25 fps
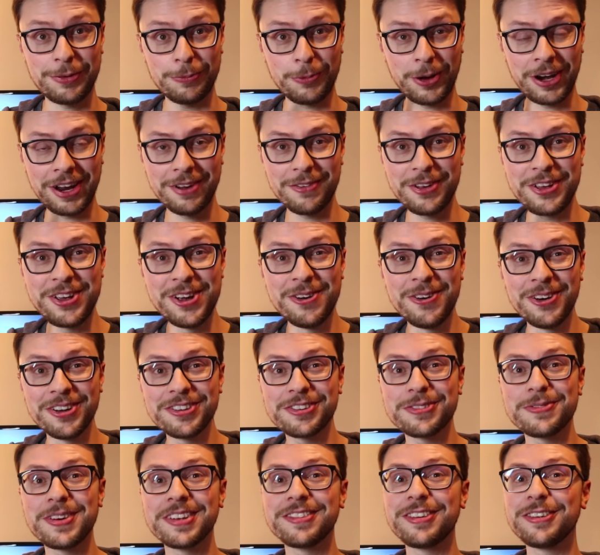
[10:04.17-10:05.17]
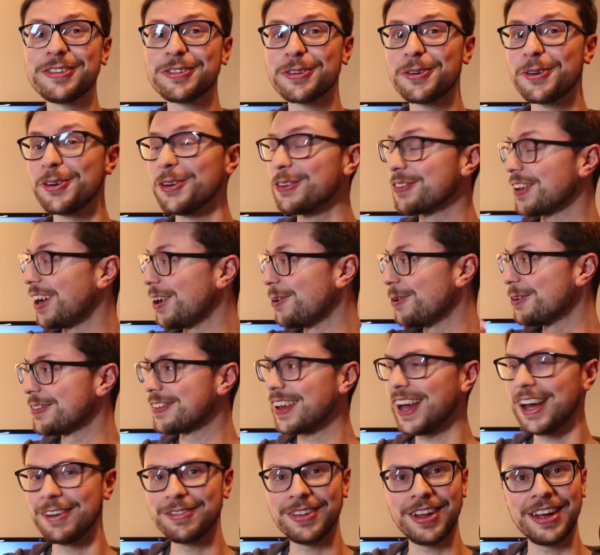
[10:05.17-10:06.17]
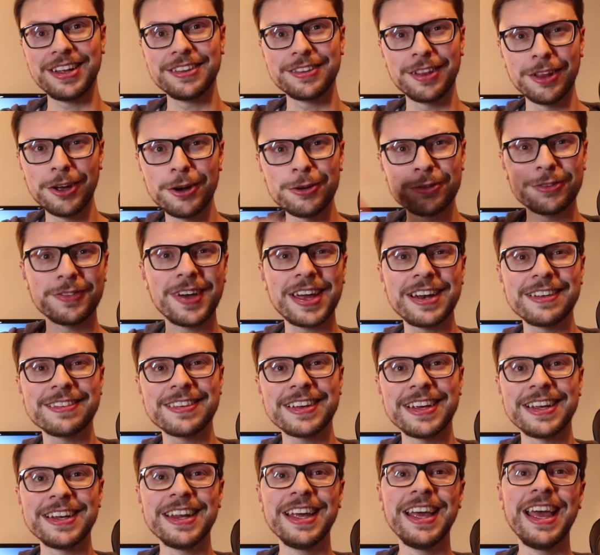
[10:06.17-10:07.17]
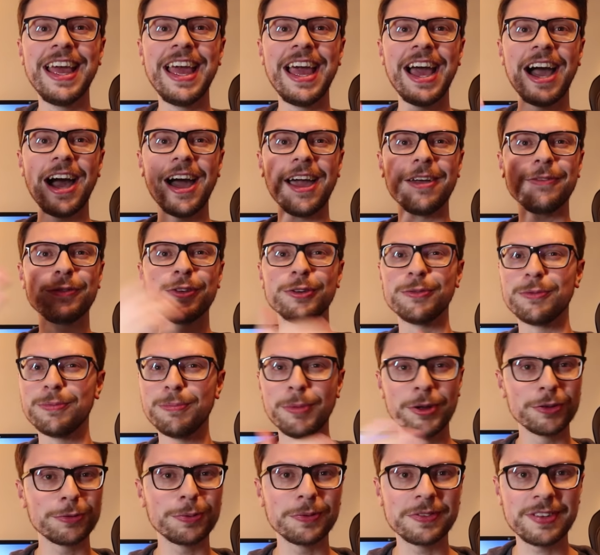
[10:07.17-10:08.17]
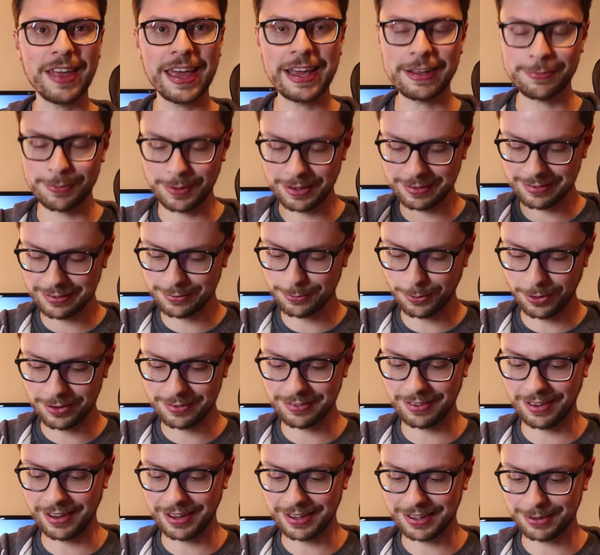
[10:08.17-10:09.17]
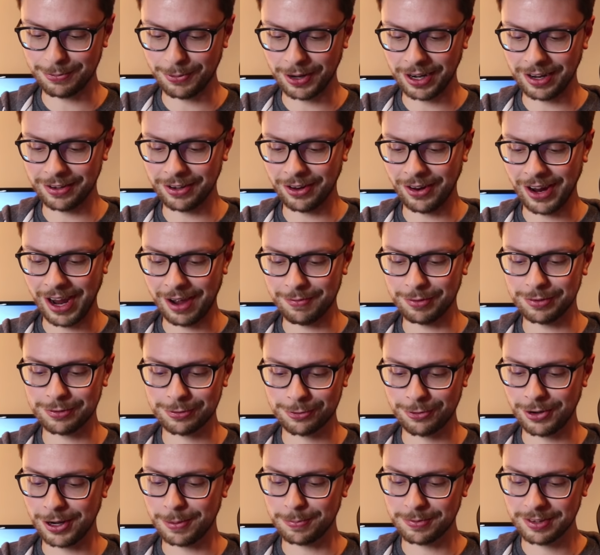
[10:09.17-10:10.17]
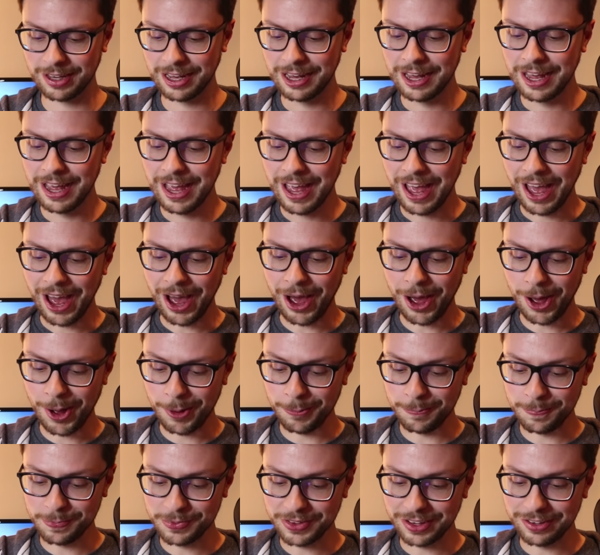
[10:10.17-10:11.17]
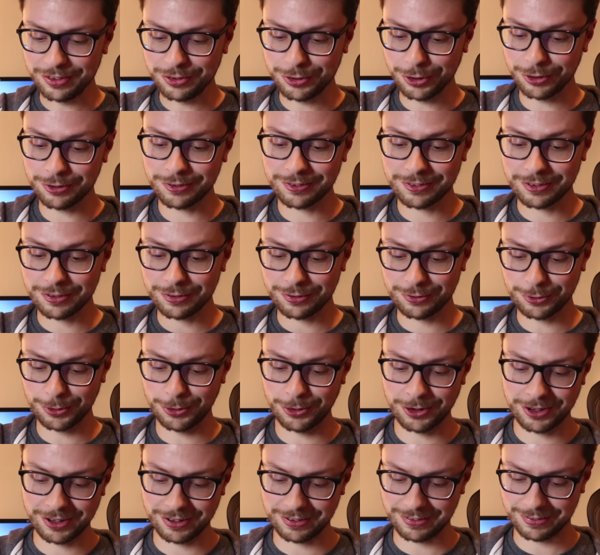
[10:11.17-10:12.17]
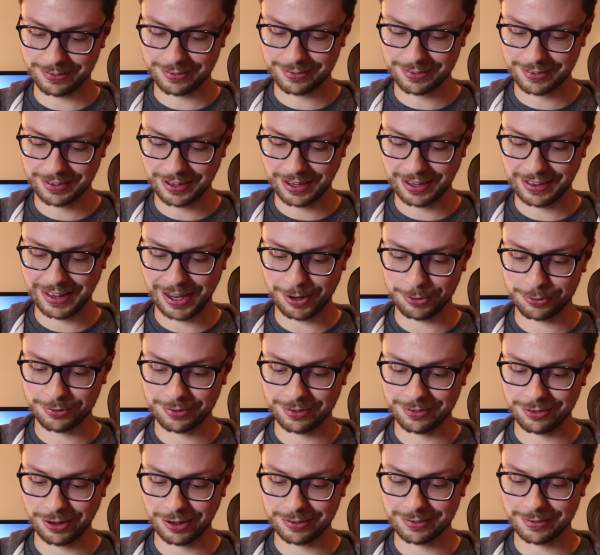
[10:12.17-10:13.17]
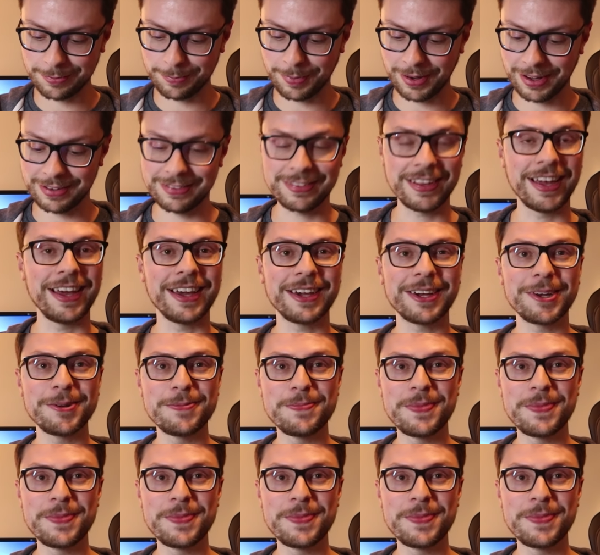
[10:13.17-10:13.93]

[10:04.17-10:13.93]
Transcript: Whenever you're watching my tutorials, I always have like loads of editing. I've done multiple takes, but this is what it's like when I don't have a script. Dust Stalkers, and that was suggested by Zach.